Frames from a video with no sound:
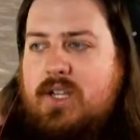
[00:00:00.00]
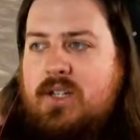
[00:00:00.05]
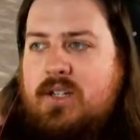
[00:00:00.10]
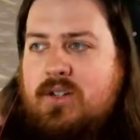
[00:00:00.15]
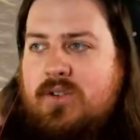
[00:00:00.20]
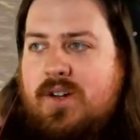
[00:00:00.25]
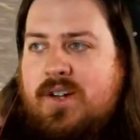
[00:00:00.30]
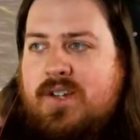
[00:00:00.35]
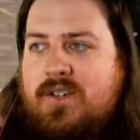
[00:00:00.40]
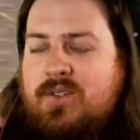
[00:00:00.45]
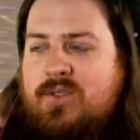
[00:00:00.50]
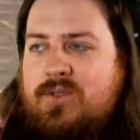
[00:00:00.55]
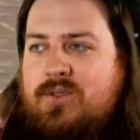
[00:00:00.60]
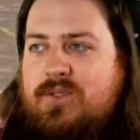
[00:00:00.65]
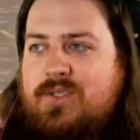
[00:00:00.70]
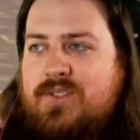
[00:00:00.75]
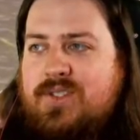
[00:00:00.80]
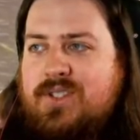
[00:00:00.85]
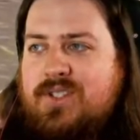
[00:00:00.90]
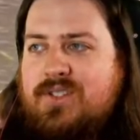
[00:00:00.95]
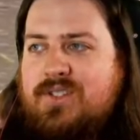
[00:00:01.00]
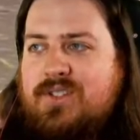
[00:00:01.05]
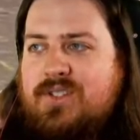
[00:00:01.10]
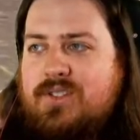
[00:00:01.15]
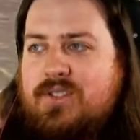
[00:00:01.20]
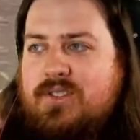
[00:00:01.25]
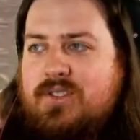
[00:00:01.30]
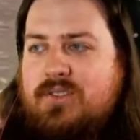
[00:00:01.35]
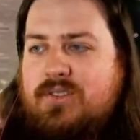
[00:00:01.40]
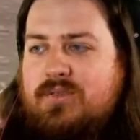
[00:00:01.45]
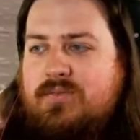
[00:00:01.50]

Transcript: Alright, who is this?